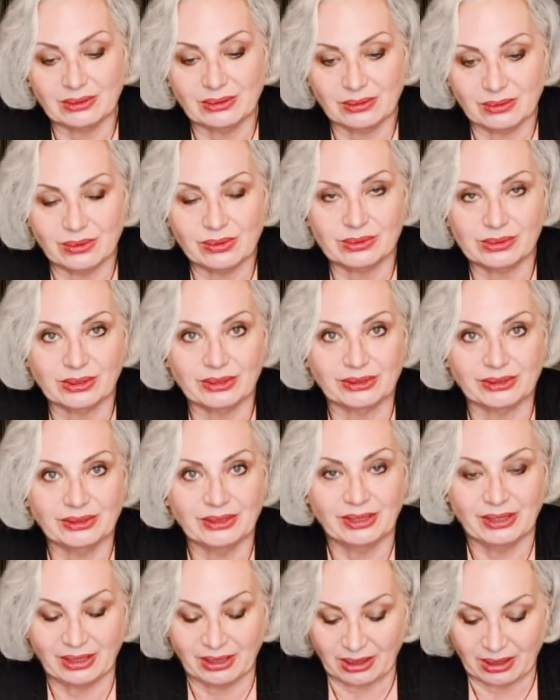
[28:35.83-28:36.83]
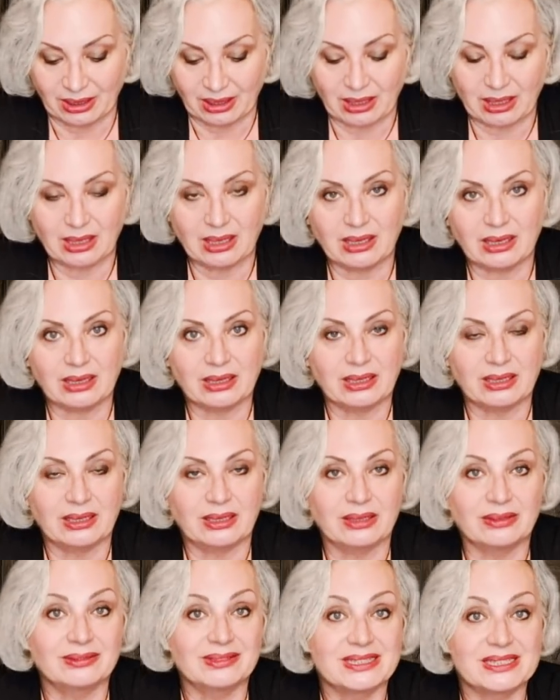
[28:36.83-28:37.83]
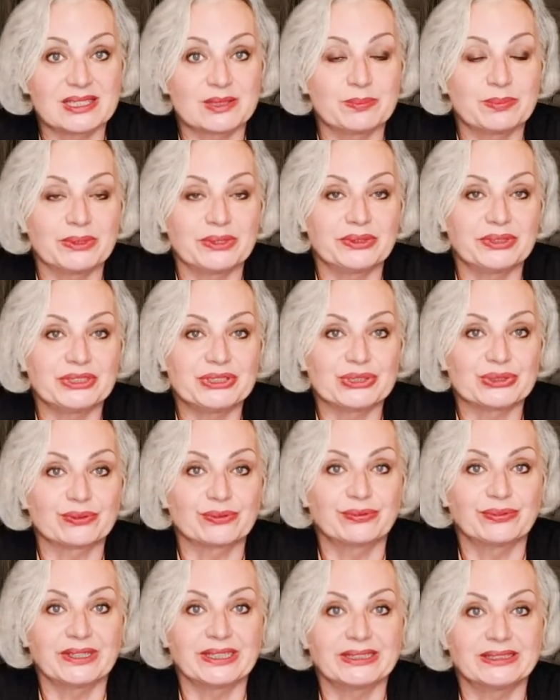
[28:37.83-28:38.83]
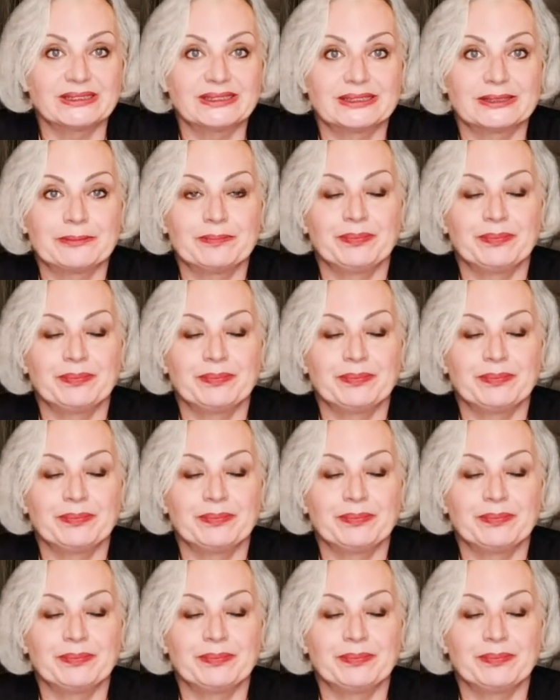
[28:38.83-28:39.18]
author uh, on the spiritual fields.